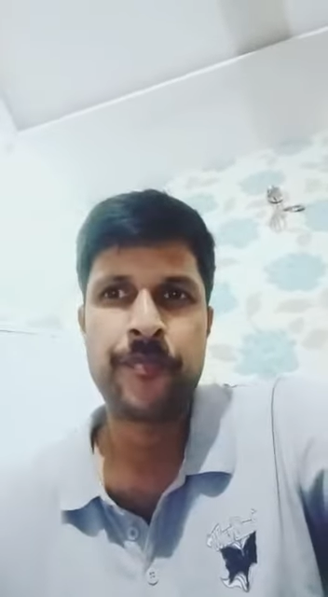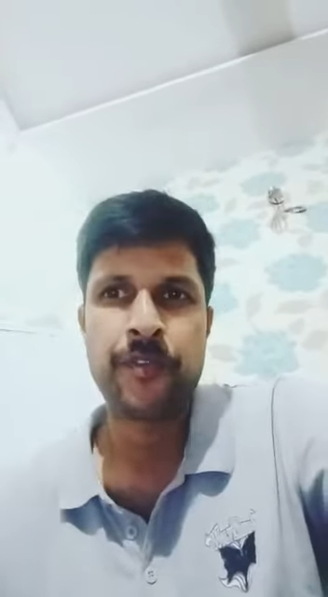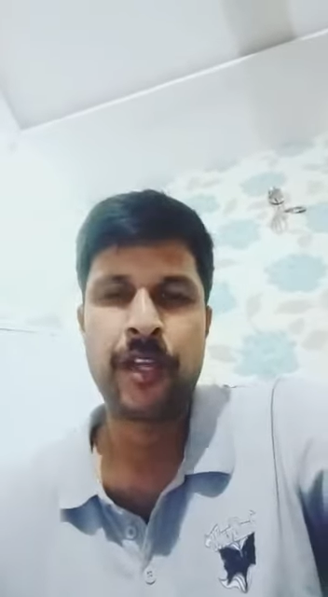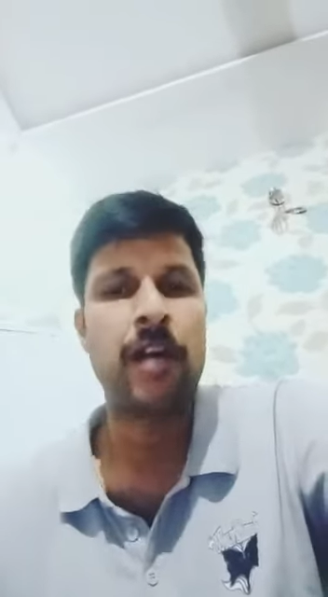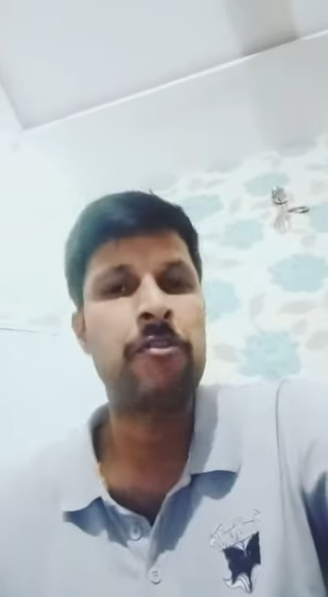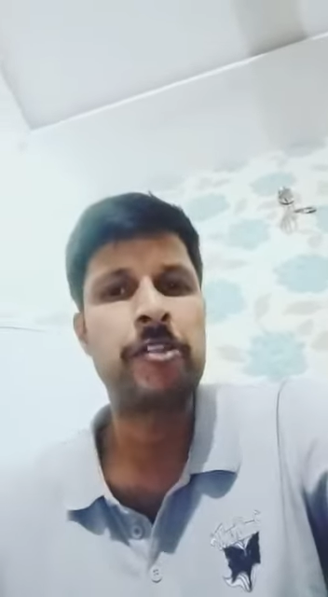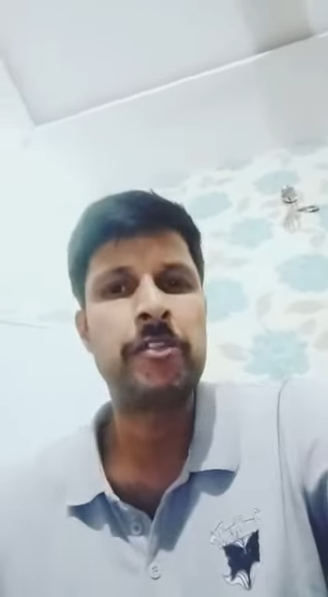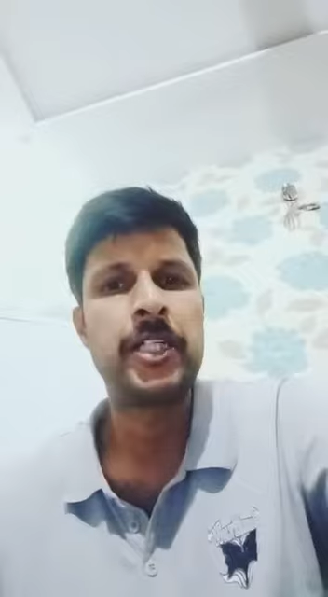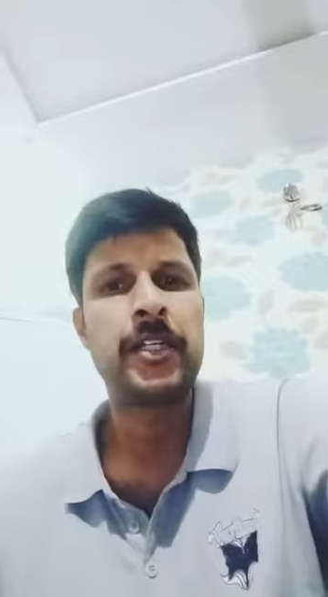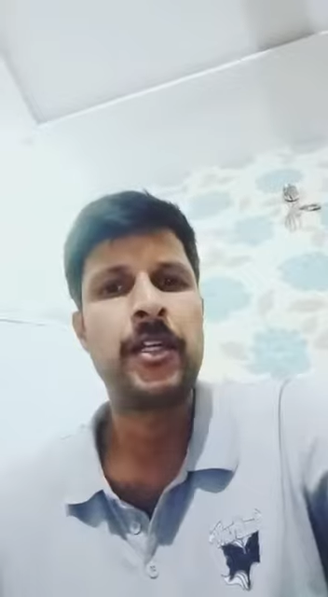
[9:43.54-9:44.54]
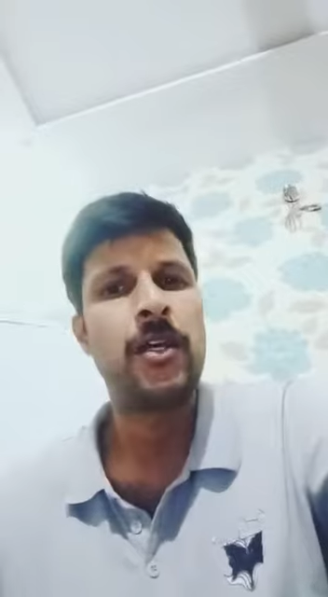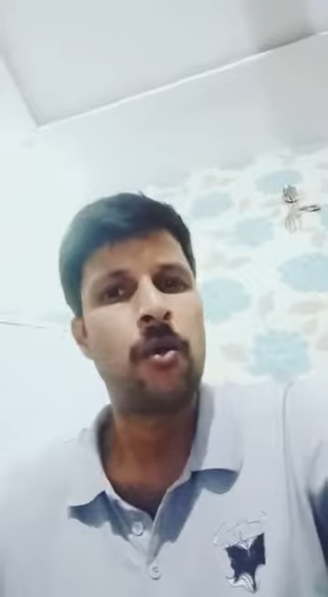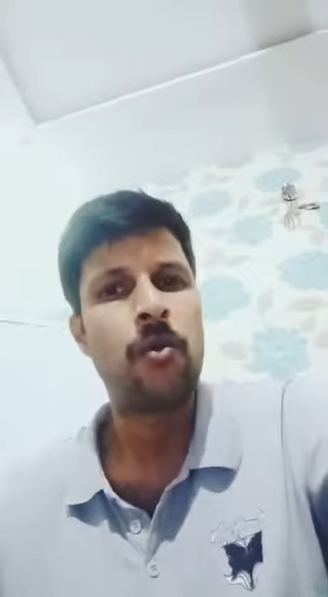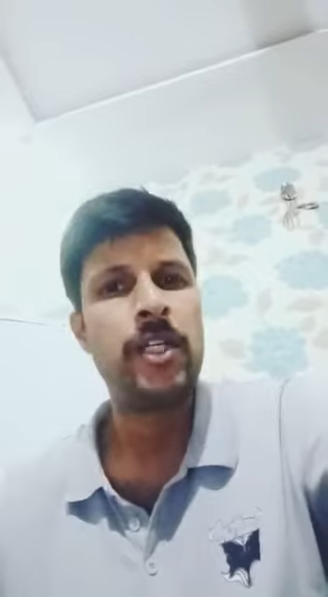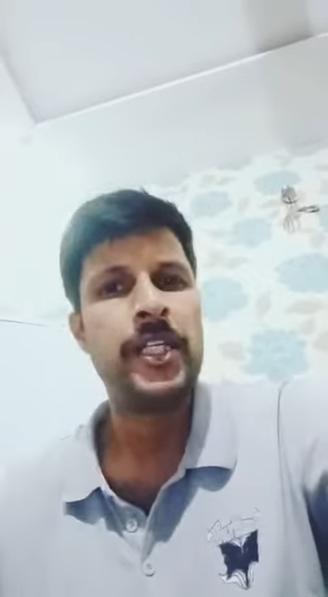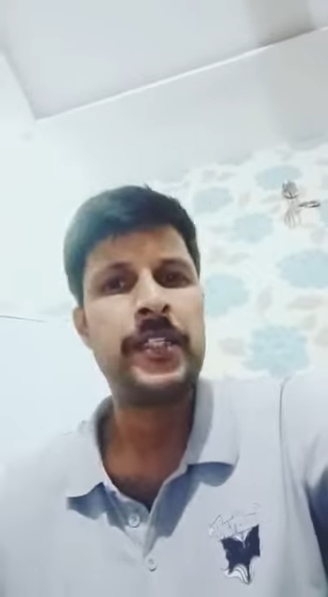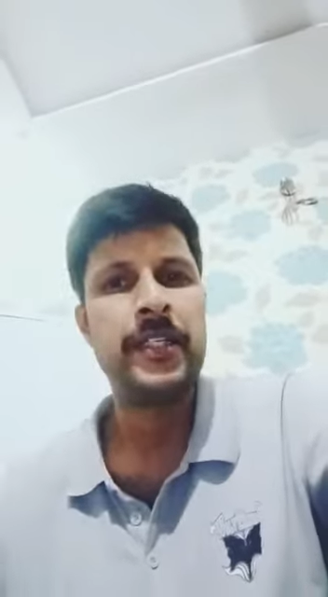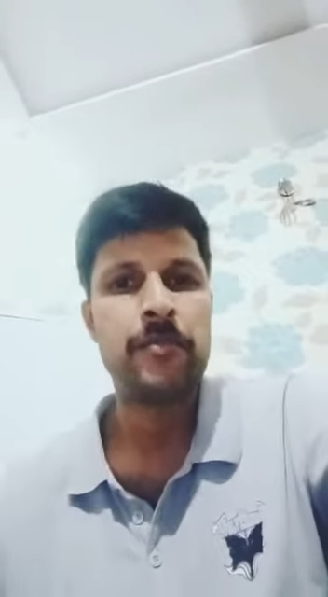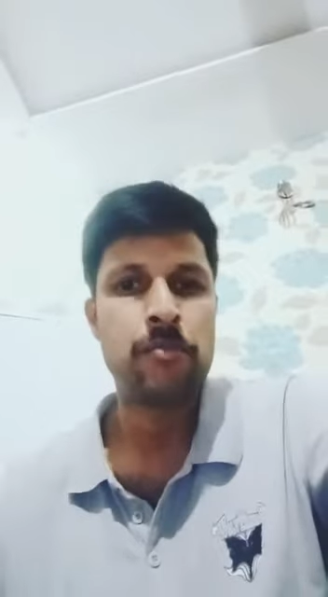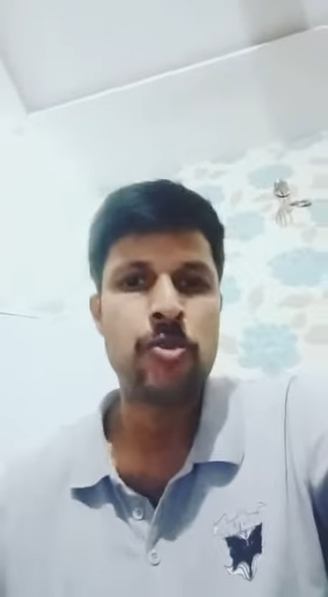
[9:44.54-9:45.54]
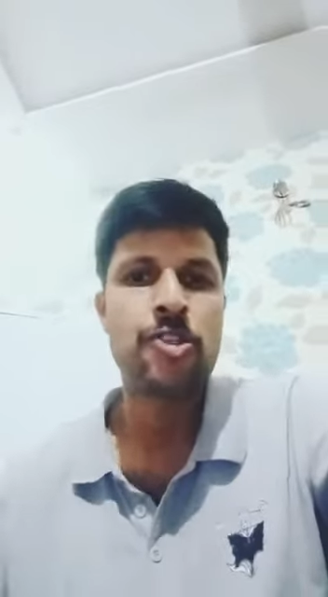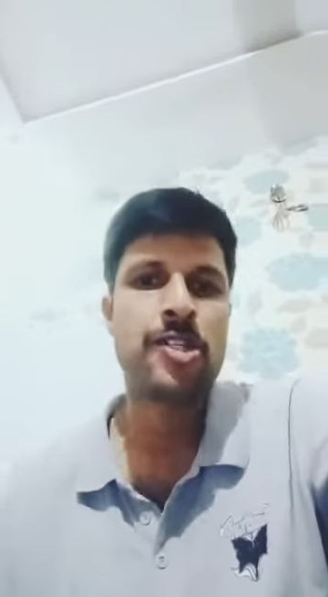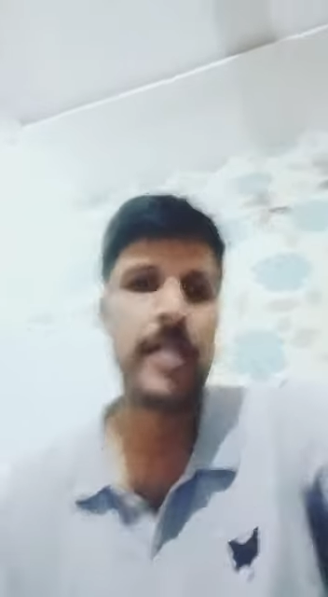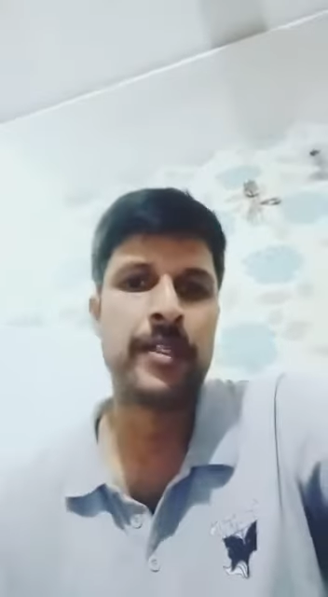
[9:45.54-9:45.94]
However, only the mostly